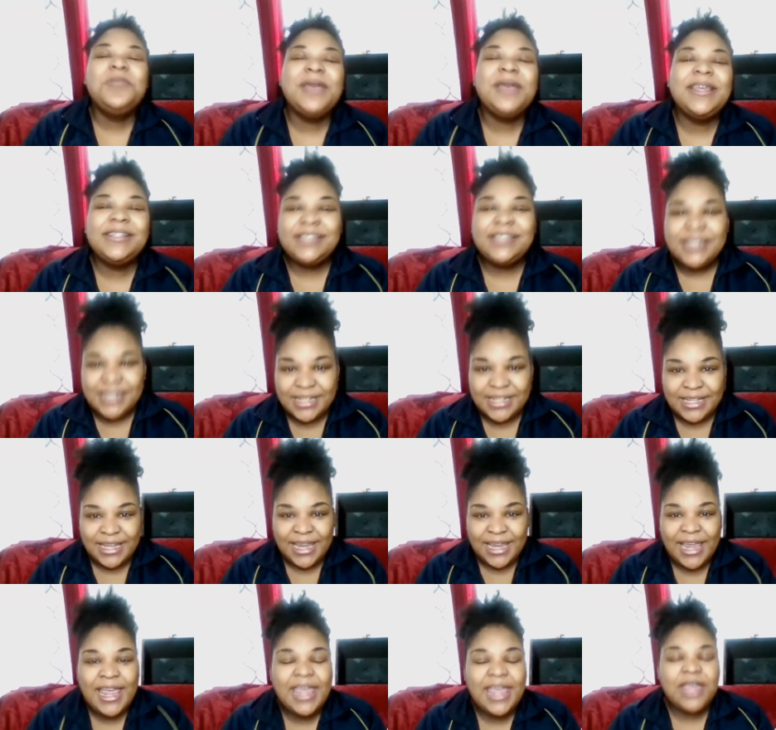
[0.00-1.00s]

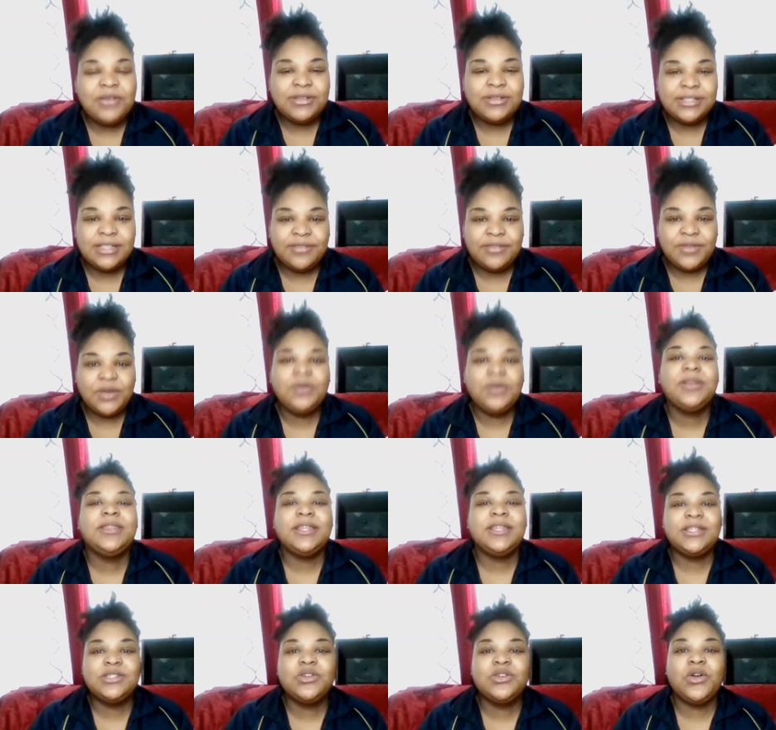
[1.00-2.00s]
basically he was living with
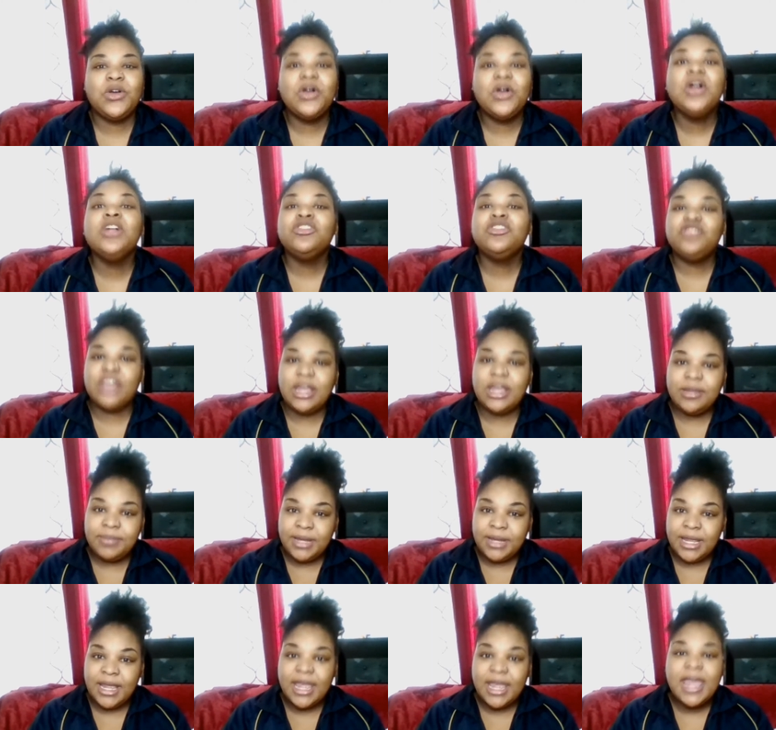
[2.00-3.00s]
this girl,
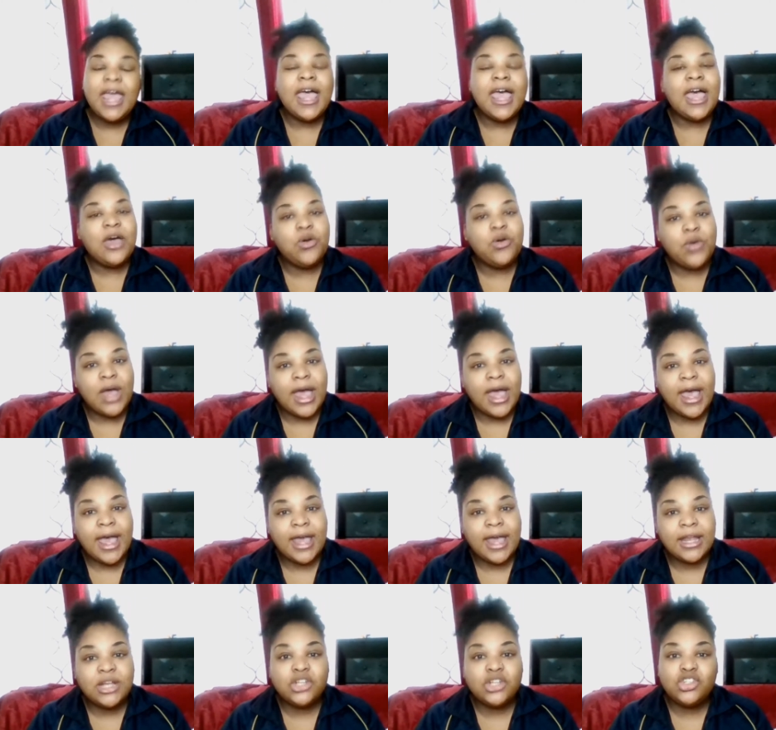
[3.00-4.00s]
Jamie, who
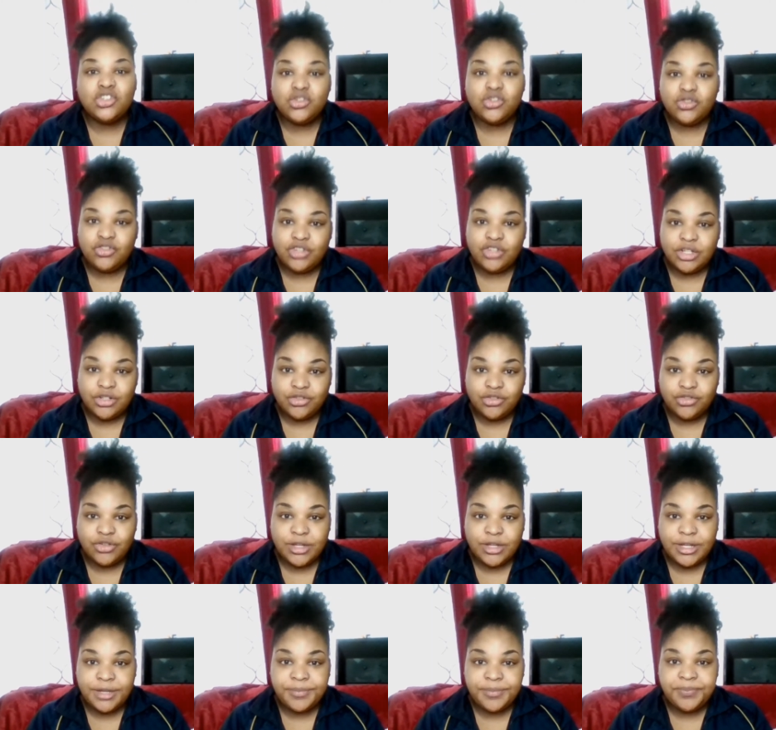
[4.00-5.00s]
had two
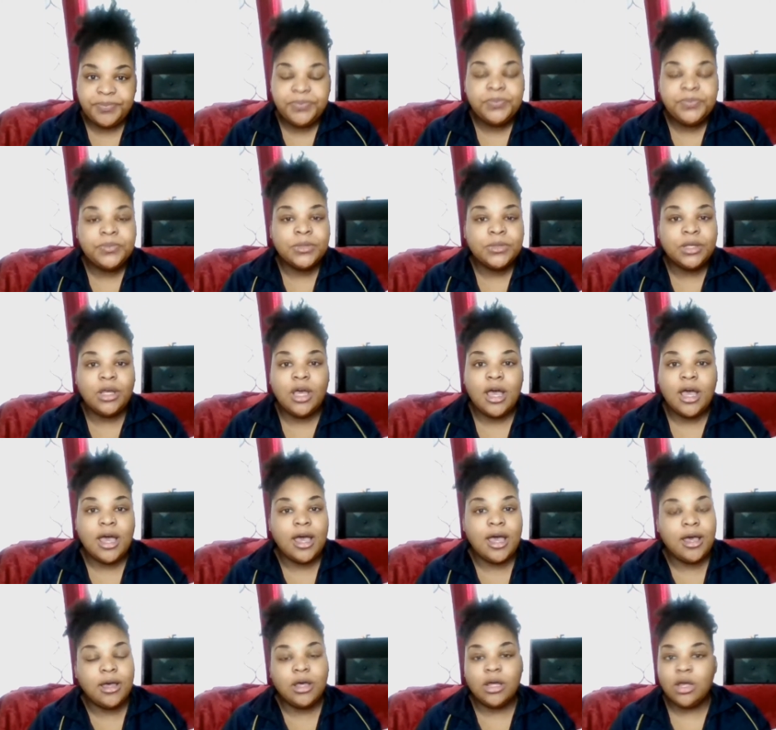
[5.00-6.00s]
children,
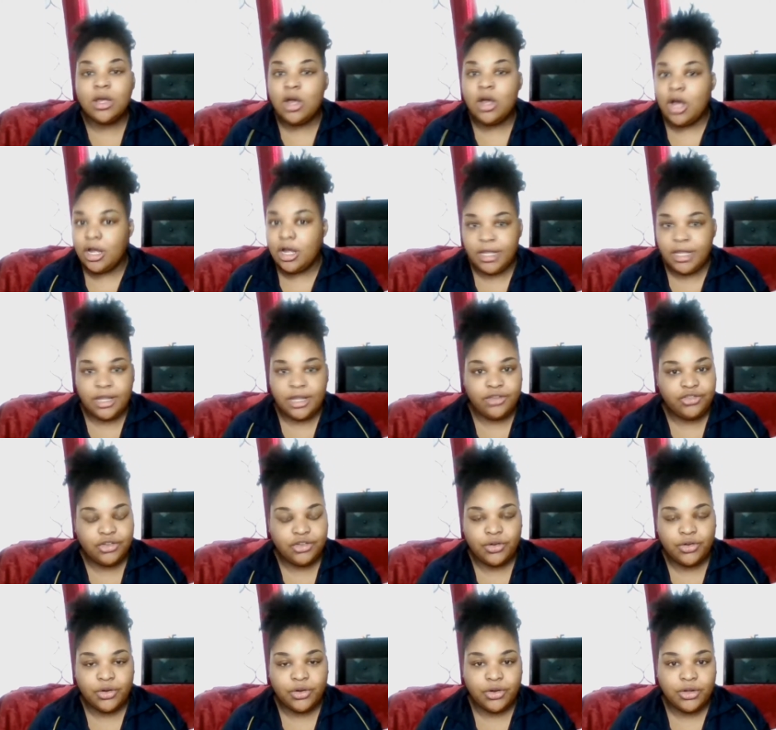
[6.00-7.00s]
uh, Caucasian
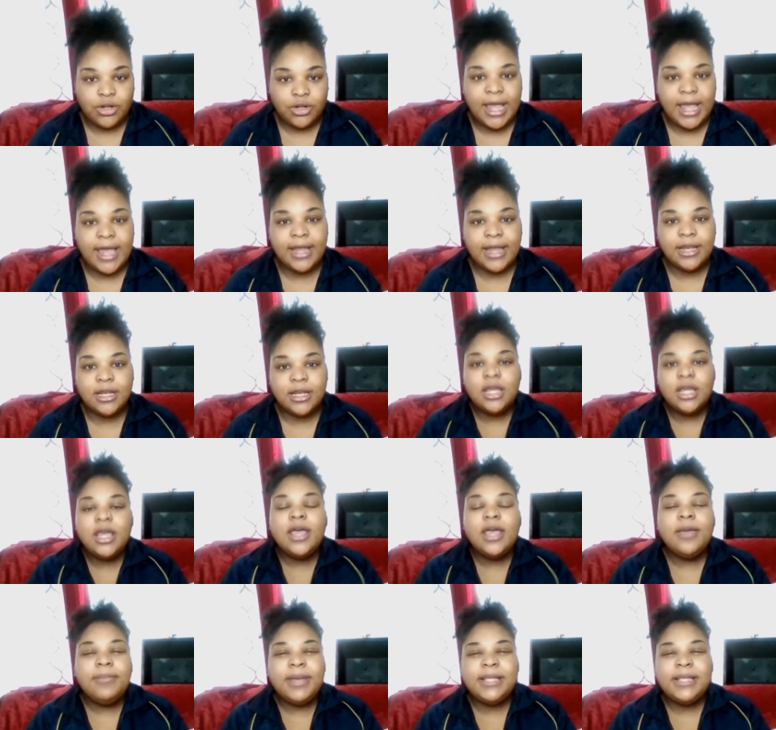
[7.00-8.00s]
girl. And
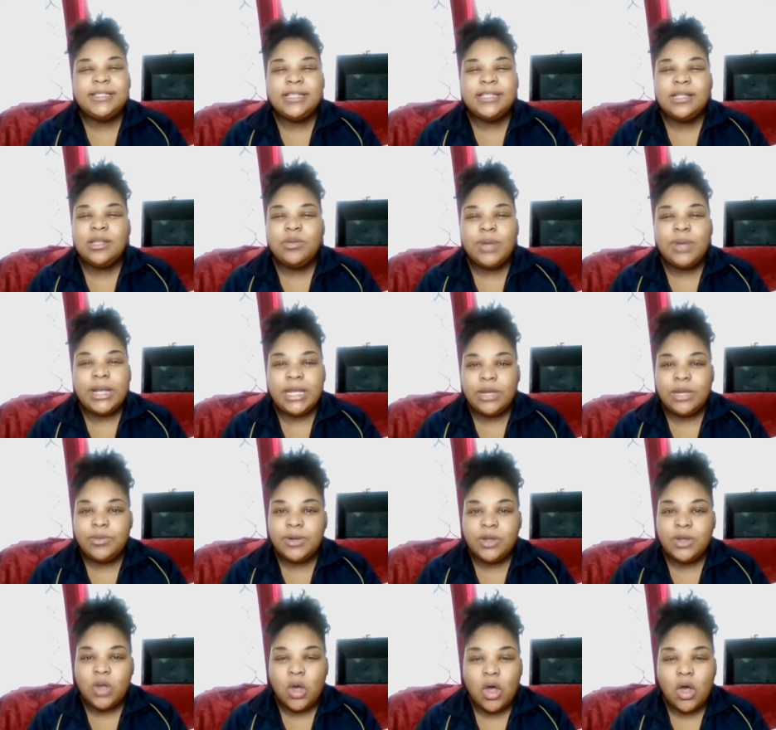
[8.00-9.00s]
basically when he
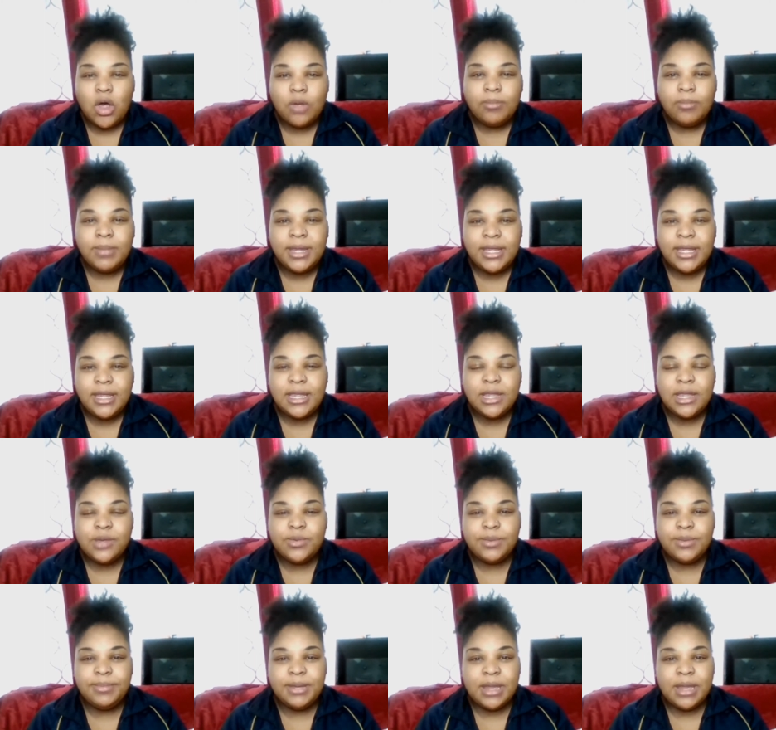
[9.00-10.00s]
would call me, he
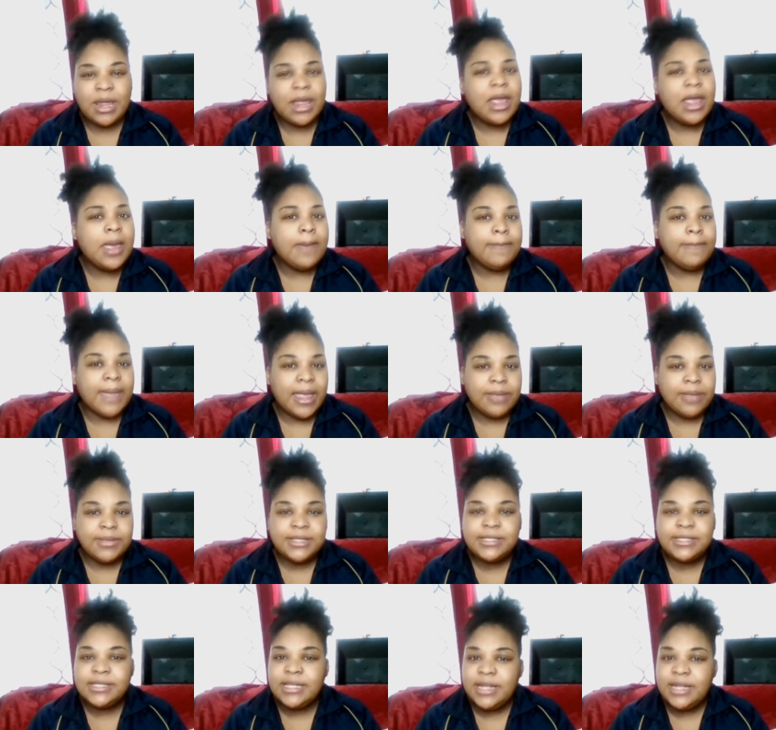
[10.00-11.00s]
would be
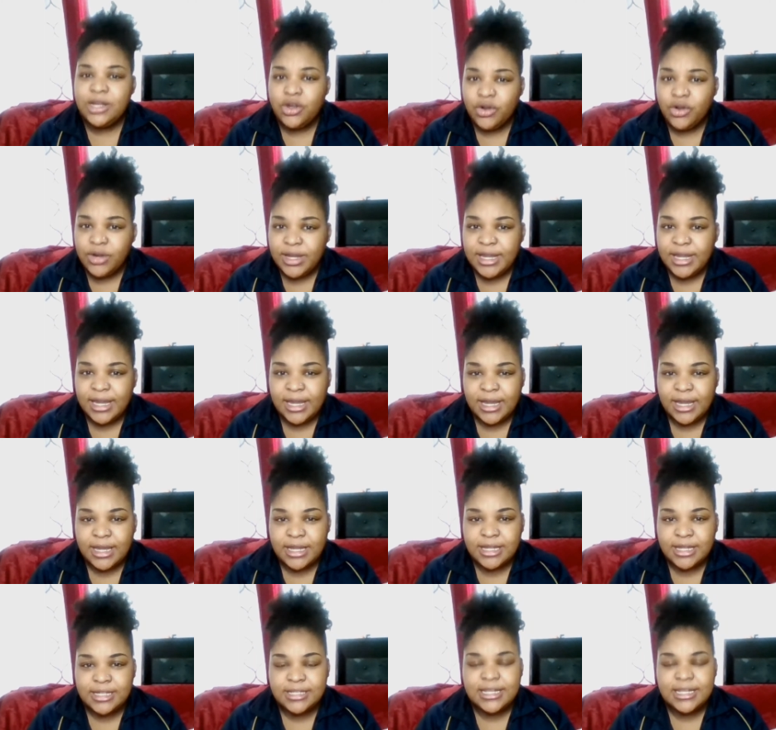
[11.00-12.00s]
babysitting her
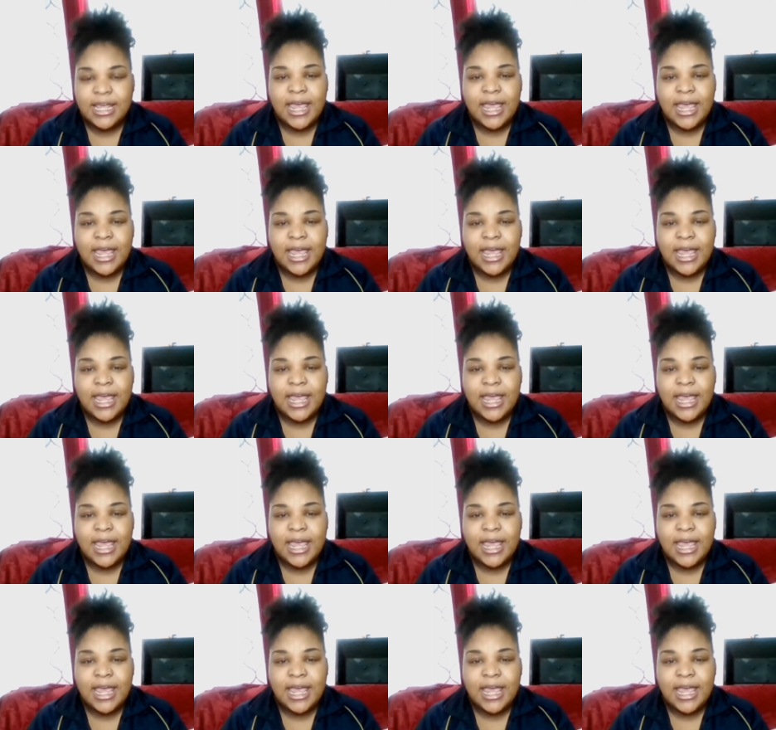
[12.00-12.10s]
kids